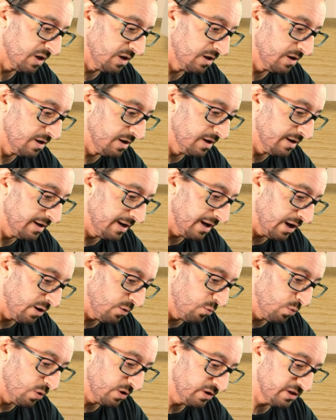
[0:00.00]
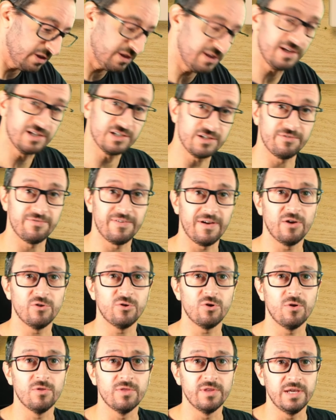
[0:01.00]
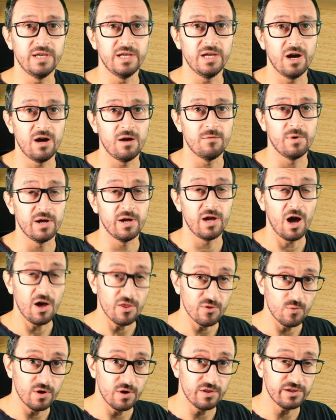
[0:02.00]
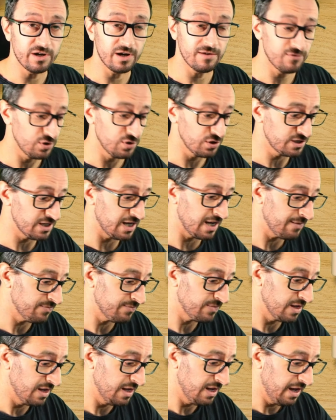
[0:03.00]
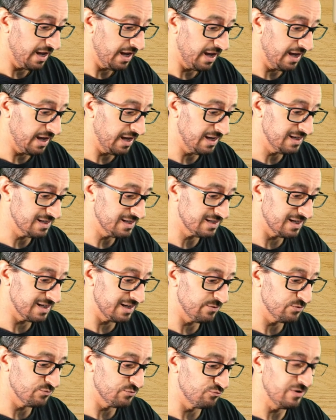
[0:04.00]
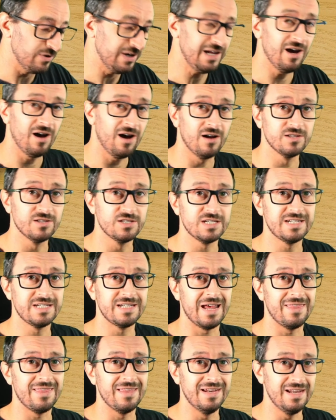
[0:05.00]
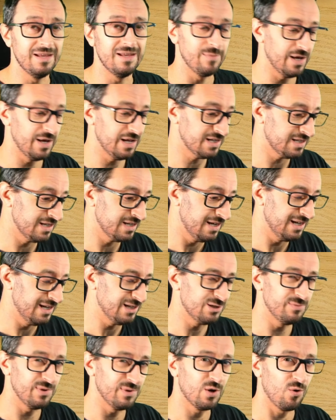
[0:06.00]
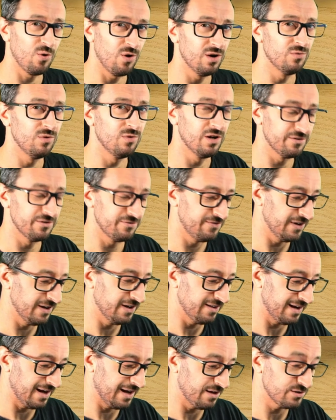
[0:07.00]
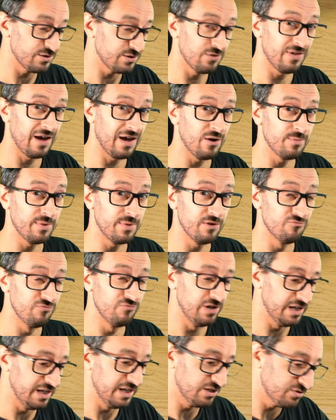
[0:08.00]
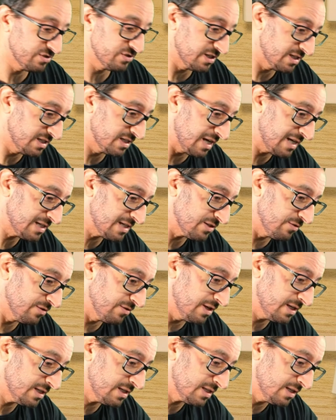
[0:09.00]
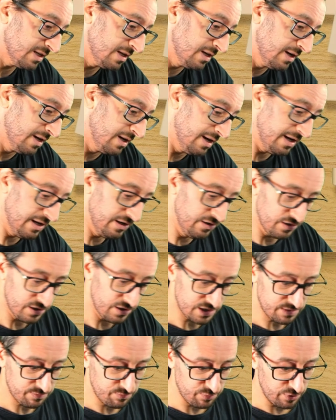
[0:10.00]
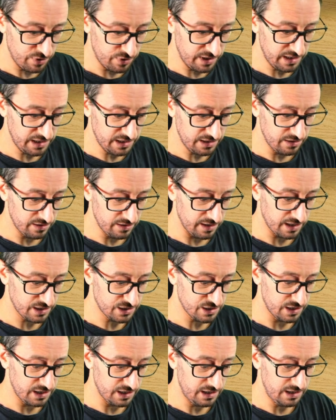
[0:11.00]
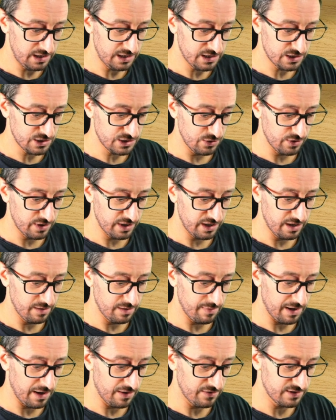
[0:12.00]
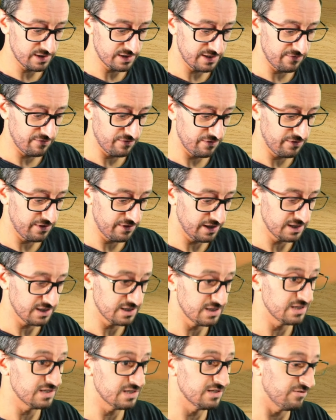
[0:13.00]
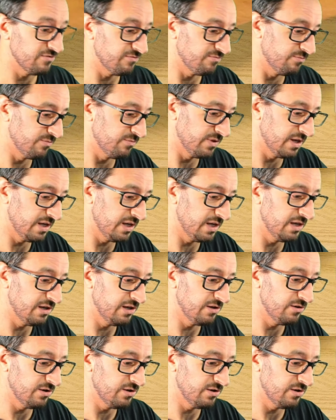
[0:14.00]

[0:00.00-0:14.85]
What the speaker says: Now, one of the things I found on my other one that I've looked at is that it was really hard to set the limits. It took me quite a while to figure that out, so that would be a really interesting test on this. It looks pretty good, actually. It's talking about the different thicknesses of the